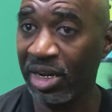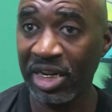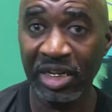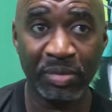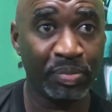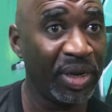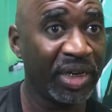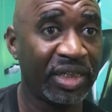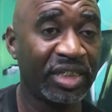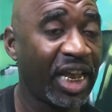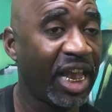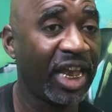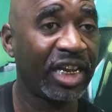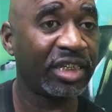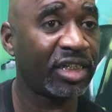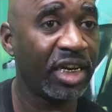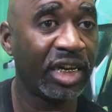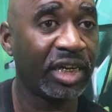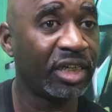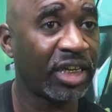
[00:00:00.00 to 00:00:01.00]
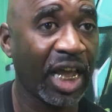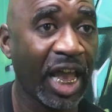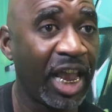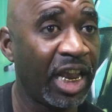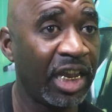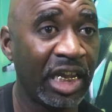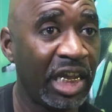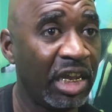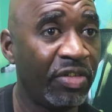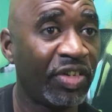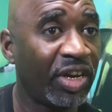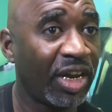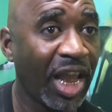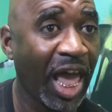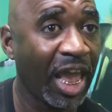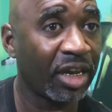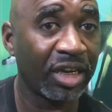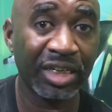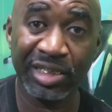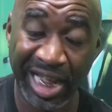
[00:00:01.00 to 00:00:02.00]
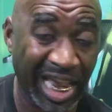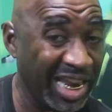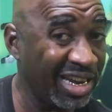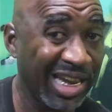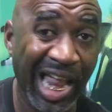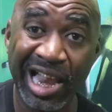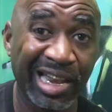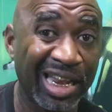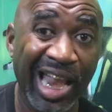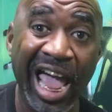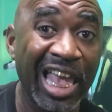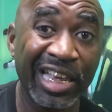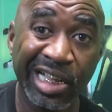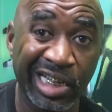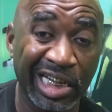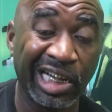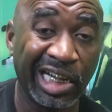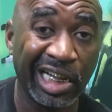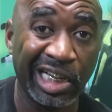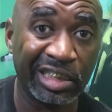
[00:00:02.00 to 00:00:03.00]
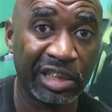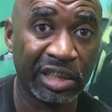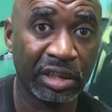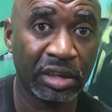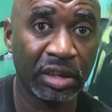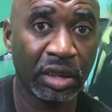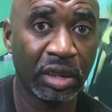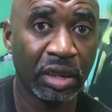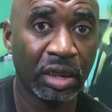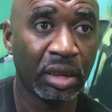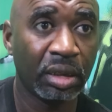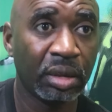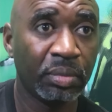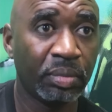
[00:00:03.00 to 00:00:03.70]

And these bitch ass niggas ain't even like her. They not like us.